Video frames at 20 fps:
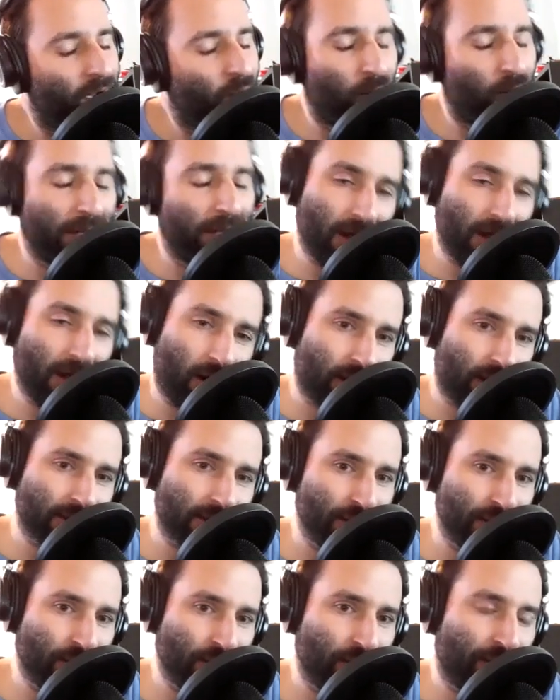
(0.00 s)
we are
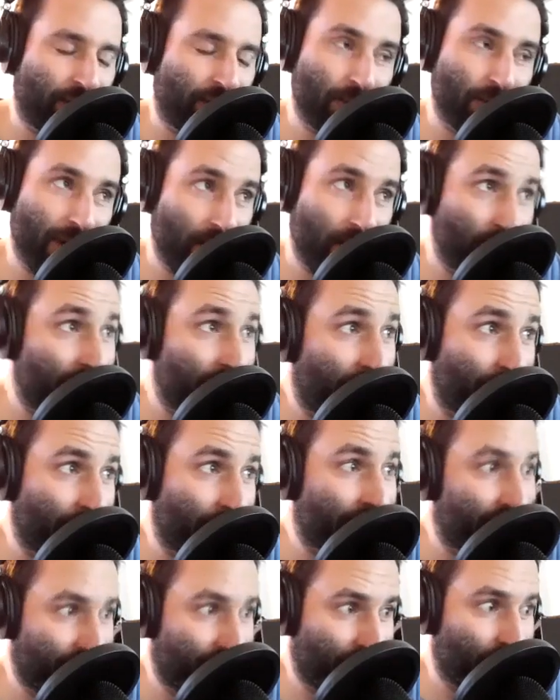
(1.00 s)
due for baby number
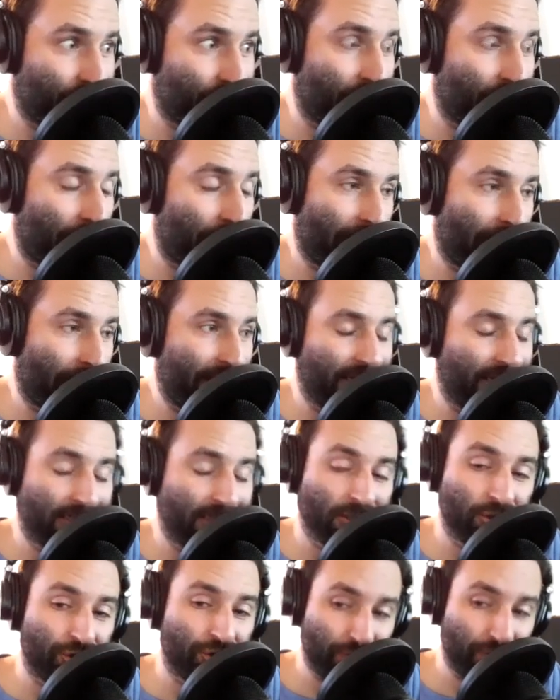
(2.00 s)
2
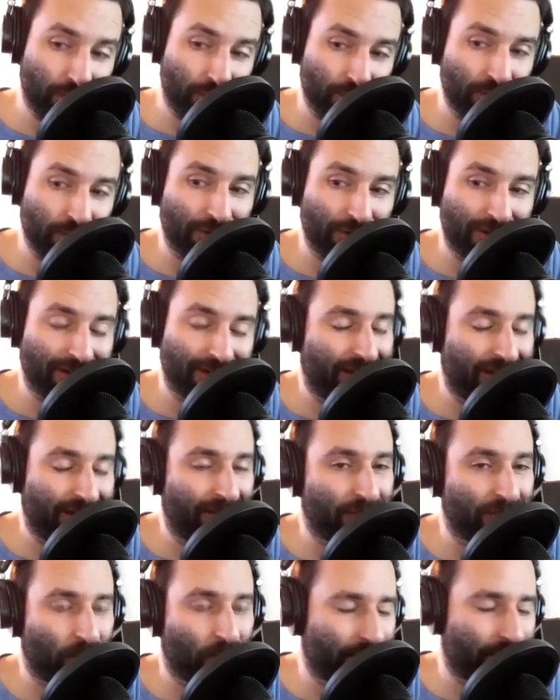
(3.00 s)
in June
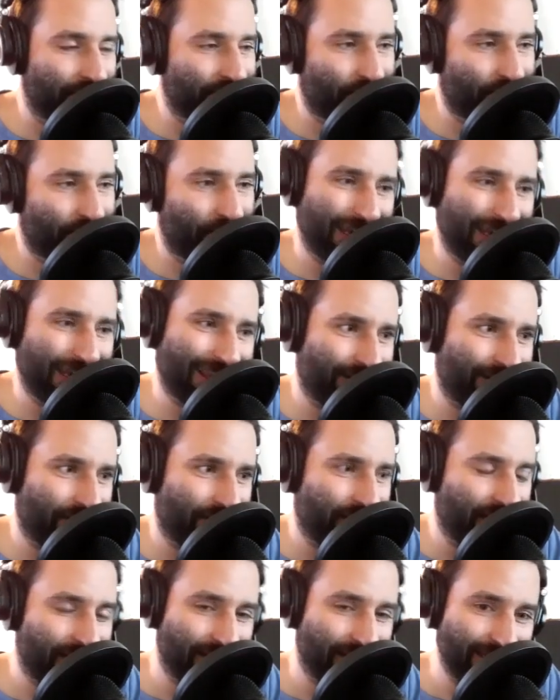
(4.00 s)
of
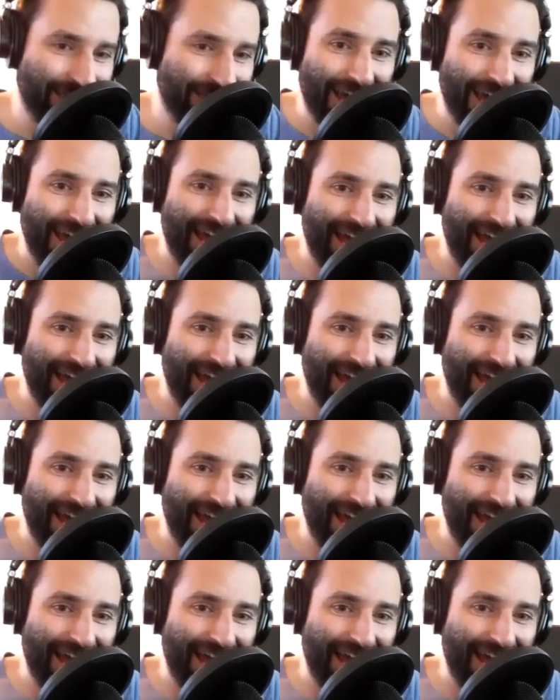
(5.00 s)
2023. Yay!